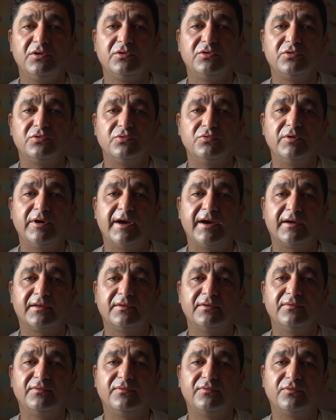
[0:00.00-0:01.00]
too
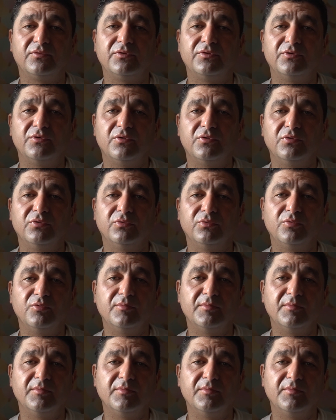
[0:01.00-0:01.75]
active for an old